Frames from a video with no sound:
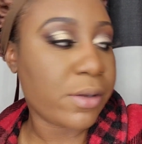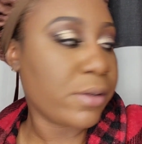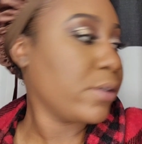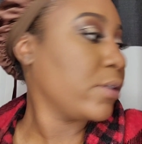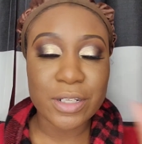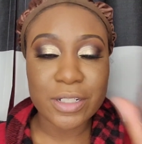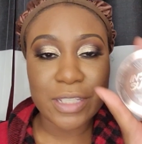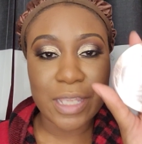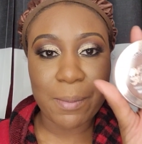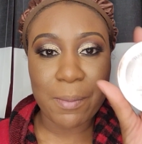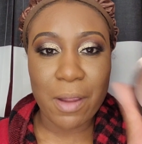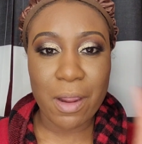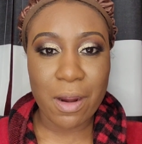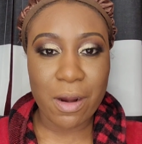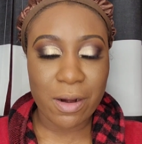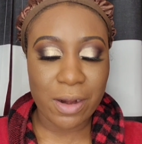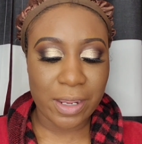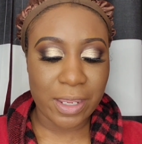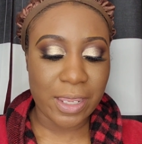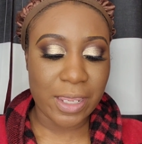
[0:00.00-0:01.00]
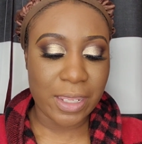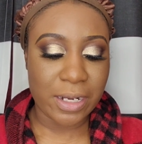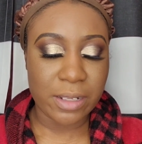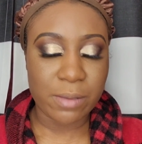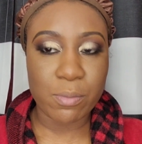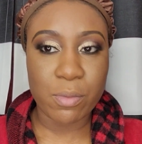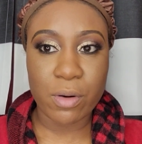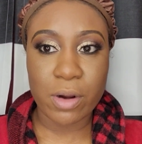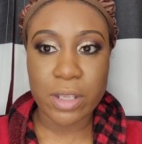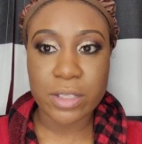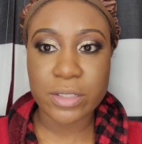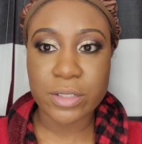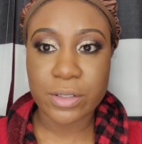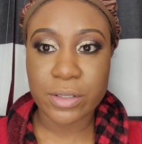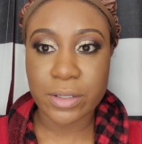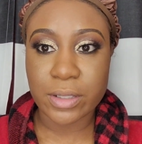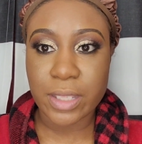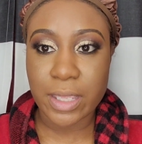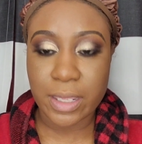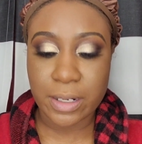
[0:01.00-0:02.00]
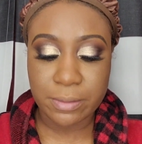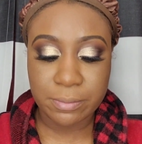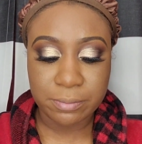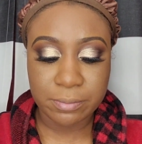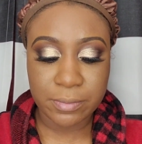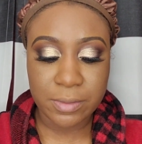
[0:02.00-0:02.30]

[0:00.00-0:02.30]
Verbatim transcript: I'm just gonna take my hard candy bronzer that